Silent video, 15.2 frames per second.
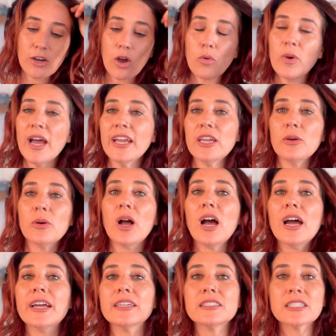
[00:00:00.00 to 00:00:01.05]
know what, you
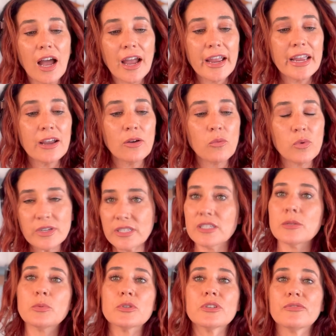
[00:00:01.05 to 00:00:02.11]
guys? I wasn't
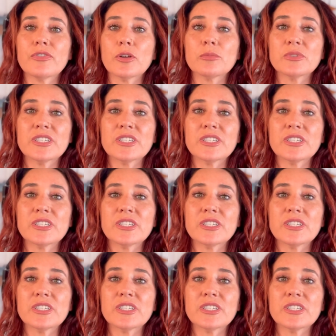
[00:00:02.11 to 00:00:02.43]
supposed to film